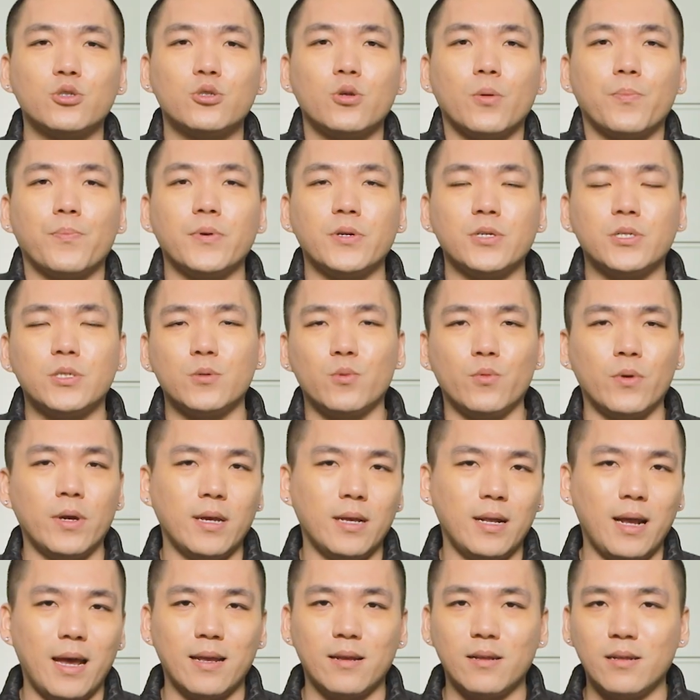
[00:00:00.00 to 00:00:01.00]
super
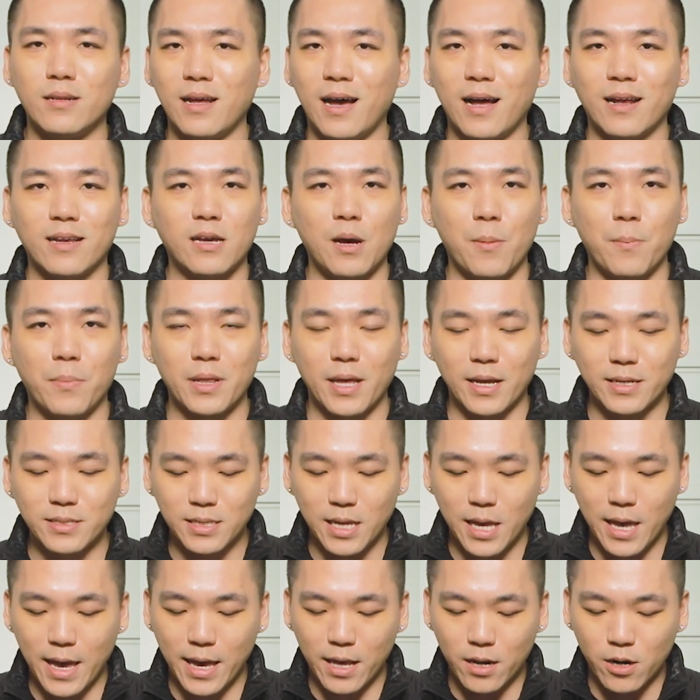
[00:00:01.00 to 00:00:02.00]
sweet and not complex
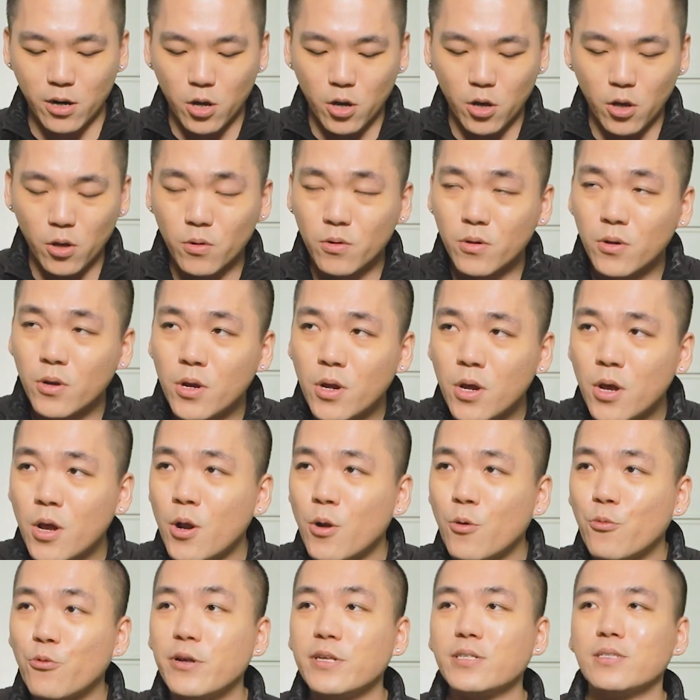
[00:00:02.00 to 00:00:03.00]
at all.
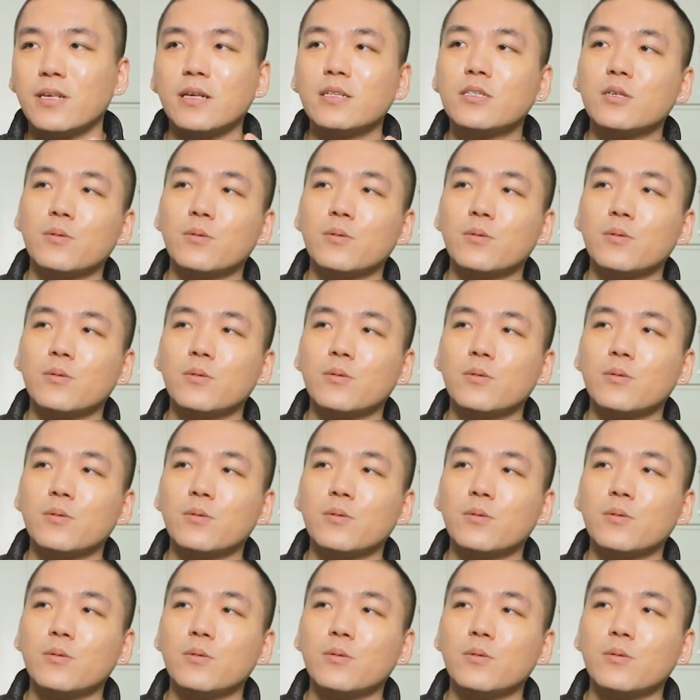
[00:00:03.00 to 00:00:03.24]
Riesling